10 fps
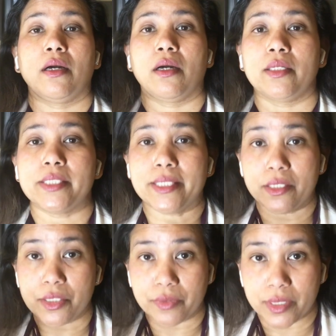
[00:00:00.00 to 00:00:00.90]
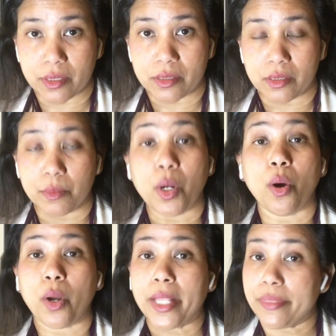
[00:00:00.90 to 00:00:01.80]
sensory system.
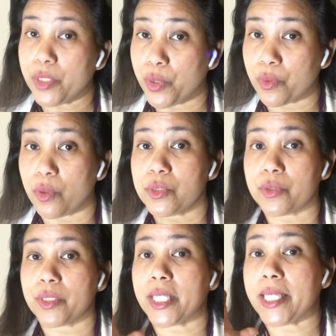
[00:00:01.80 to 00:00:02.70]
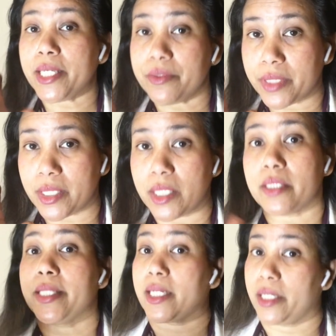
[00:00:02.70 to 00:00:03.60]
You're also hearing it,
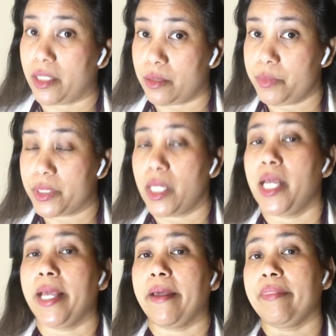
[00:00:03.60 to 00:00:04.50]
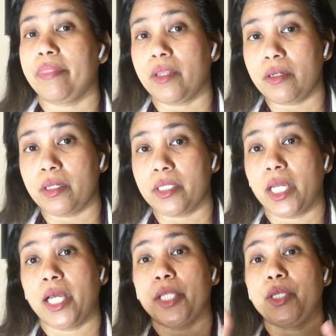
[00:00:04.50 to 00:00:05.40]
that helps. And third,
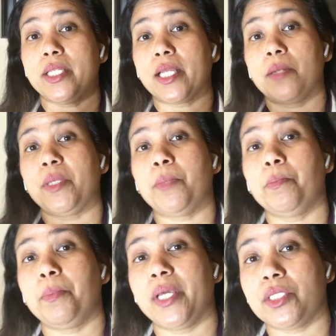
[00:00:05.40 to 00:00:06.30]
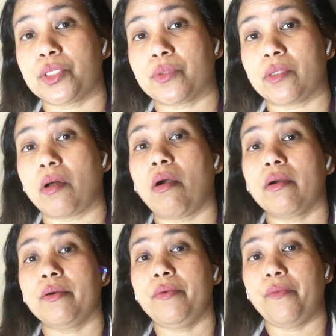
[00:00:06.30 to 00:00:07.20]
it can be pictorial or
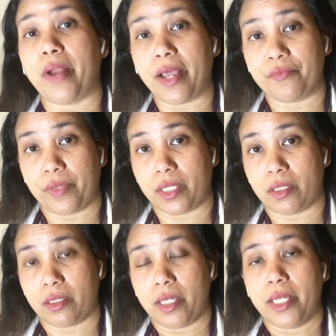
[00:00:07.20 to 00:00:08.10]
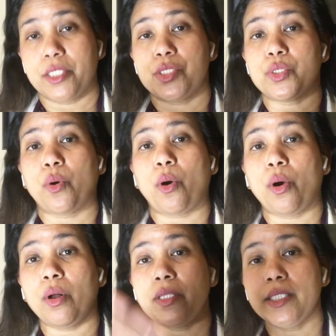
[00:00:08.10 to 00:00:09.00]
graphic. So
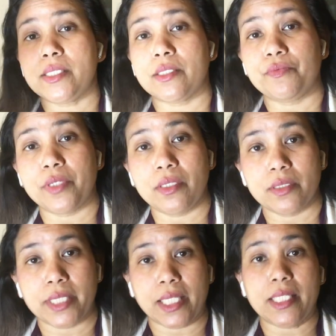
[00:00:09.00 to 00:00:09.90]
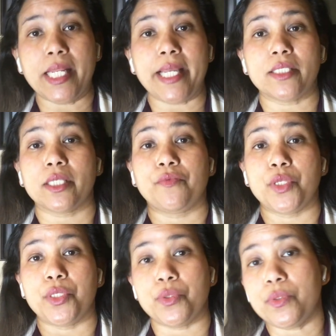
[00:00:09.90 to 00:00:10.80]
all these different techniques, if you
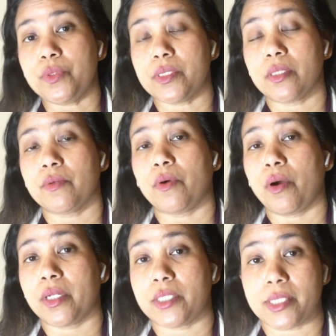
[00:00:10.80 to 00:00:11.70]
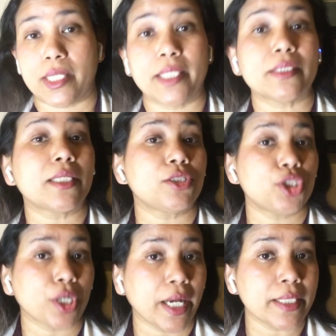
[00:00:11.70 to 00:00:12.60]
use on a dyslexic
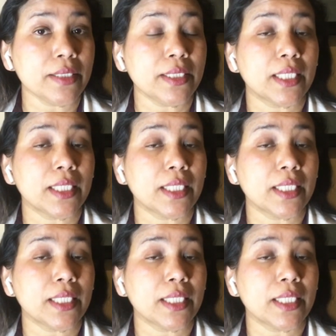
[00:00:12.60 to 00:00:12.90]
child,